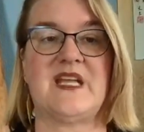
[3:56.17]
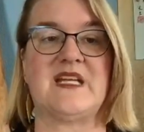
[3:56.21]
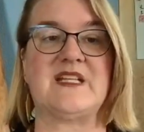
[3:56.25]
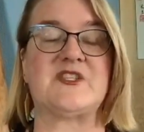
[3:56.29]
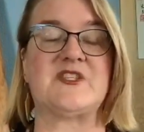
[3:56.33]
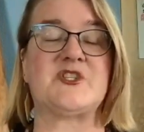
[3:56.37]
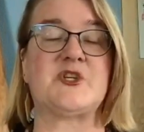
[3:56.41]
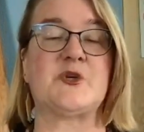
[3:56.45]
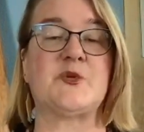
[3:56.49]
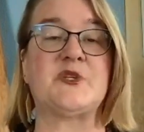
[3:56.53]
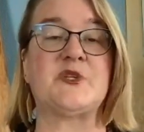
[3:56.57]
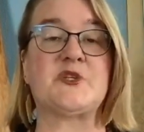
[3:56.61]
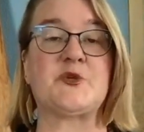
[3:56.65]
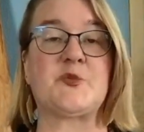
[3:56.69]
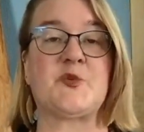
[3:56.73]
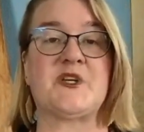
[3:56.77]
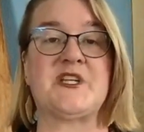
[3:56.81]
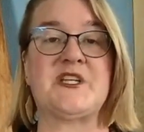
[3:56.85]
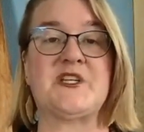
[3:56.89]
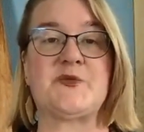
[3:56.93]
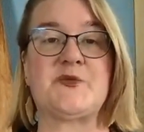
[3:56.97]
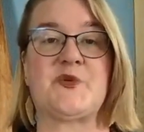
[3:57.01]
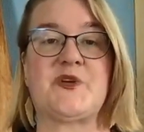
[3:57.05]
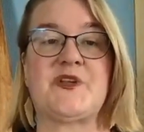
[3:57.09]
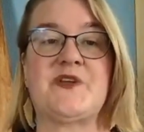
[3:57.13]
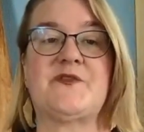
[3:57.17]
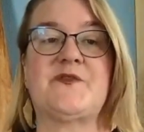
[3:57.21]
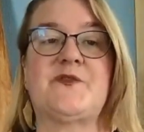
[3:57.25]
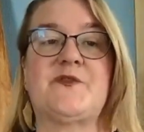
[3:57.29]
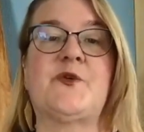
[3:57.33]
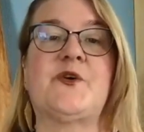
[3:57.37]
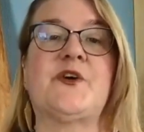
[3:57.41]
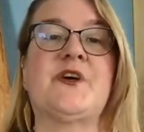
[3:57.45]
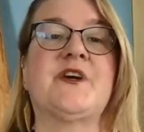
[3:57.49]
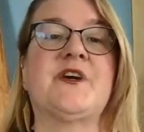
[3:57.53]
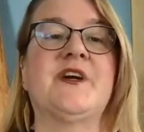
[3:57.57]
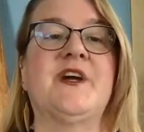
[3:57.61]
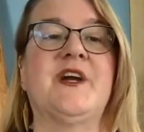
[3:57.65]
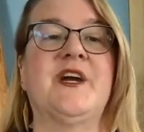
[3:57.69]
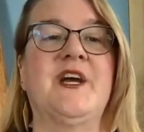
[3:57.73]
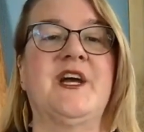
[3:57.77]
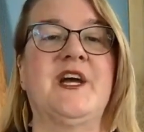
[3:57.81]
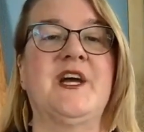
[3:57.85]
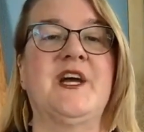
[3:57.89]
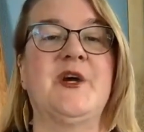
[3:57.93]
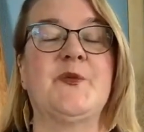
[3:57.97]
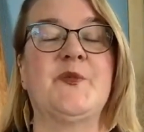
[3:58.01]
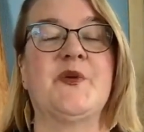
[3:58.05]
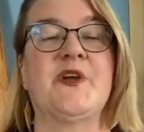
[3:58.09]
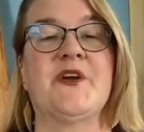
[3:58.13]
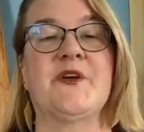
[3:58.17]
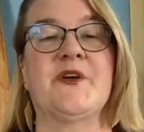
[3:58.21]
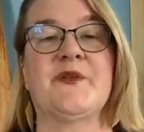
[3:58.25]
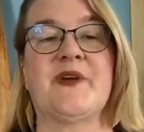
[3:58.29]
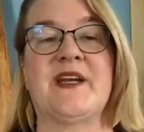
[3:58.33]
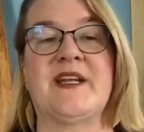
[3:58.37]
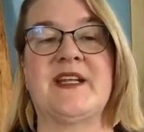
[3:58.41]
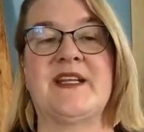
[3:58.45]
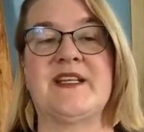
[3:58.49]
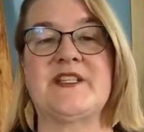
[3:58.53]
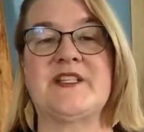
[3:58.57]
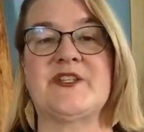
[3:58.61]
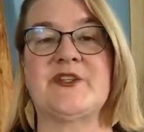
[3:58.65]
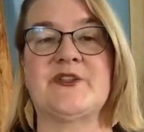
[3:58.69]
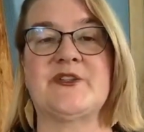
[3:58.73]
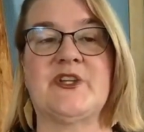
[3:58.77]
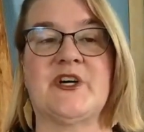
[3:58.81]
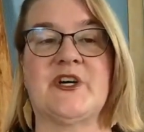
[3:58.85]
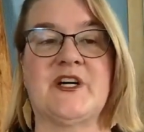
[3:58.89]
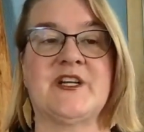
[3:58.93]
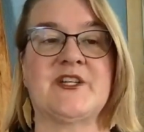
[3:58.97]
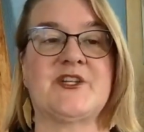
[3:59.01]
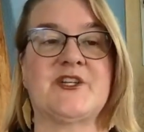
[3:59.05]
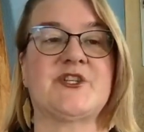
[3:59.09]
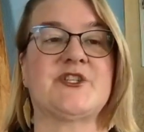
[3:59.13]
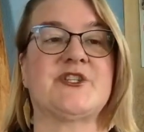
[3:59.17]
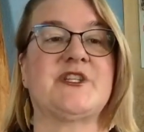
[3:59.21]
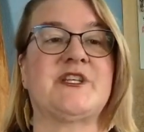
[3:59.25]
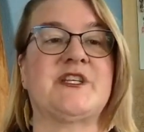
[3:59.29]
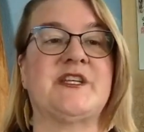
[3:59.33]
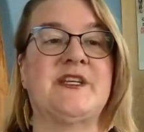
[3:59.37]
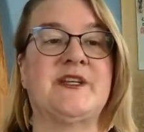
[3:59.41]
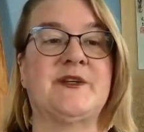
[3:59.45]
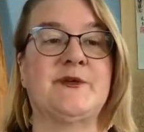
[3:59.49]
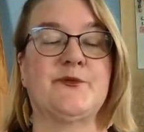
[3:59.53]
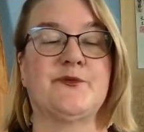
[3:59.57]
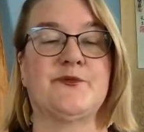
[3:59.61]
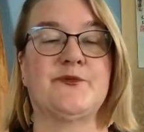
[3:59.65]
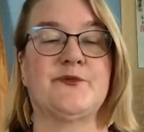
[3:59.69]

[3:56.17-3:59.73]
And so in 2024, we are ready to launch the